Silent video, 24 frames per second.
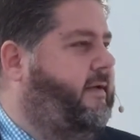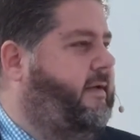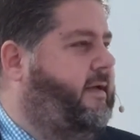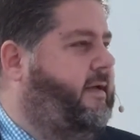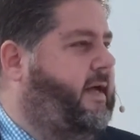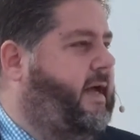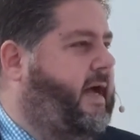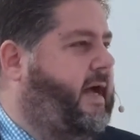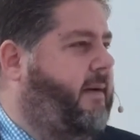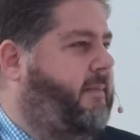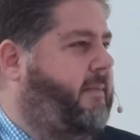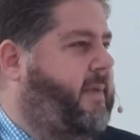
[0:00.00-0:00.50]

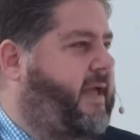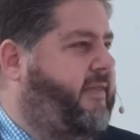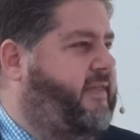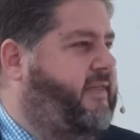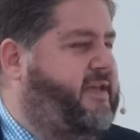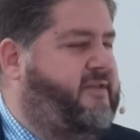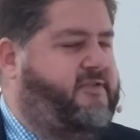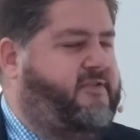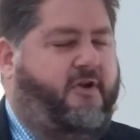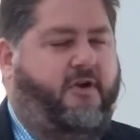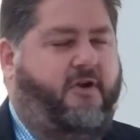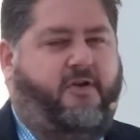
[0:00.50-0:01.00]
And
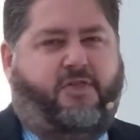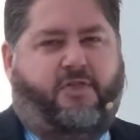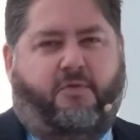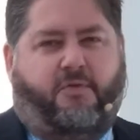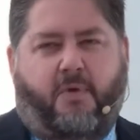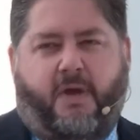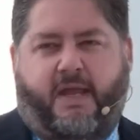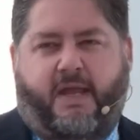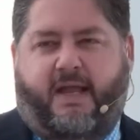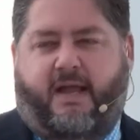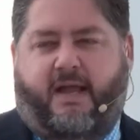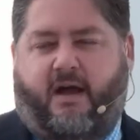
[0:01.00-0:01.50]
these are
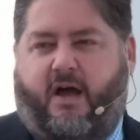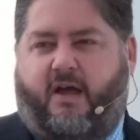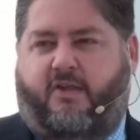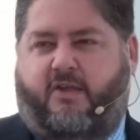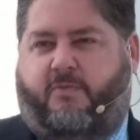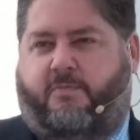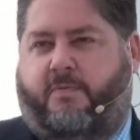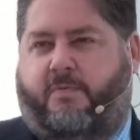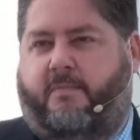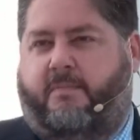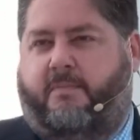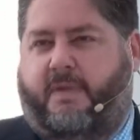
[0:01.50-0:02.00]
three
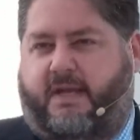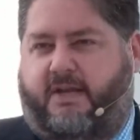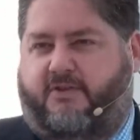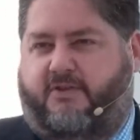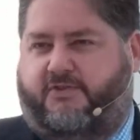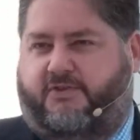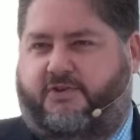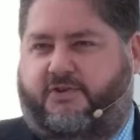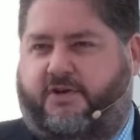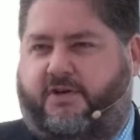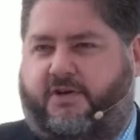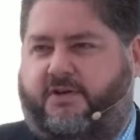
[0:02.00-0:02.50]
gospel
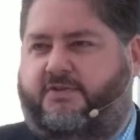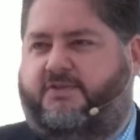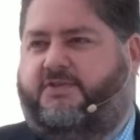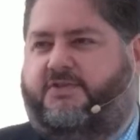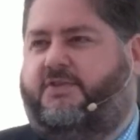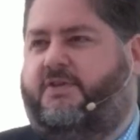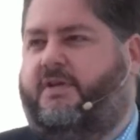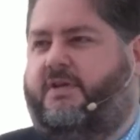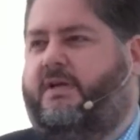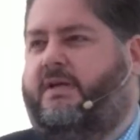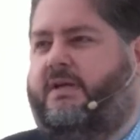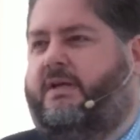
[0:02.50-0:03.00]

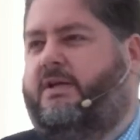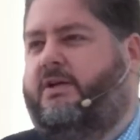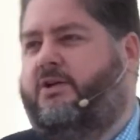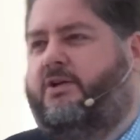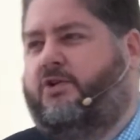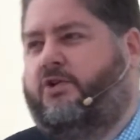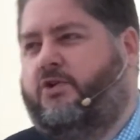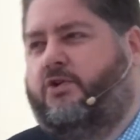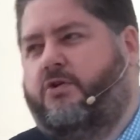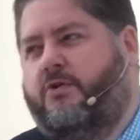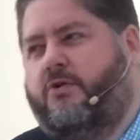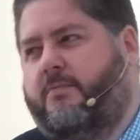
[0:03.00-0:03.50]
ministers
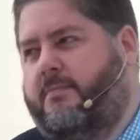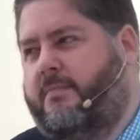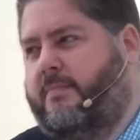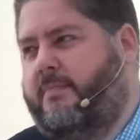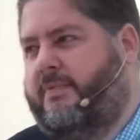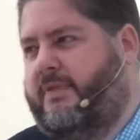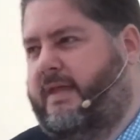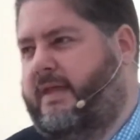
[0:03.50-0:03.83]
who